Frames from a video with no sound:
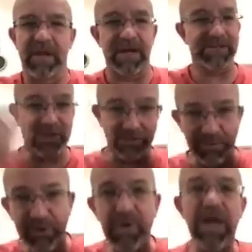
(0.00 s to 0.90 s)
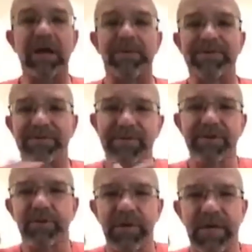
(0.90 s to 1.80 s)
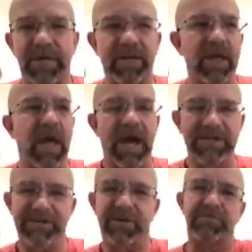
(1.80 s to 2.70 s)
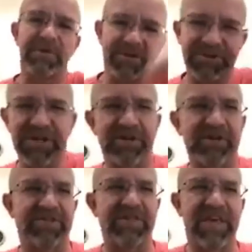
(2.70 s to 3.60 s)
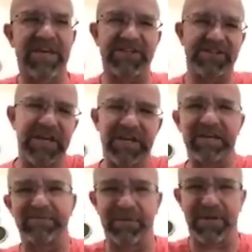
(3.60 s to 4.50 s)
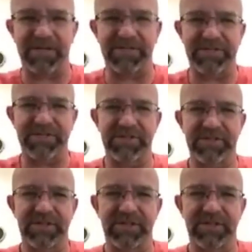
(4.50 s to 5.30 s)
I saw blue helmets of the UN. I saw military things taking place.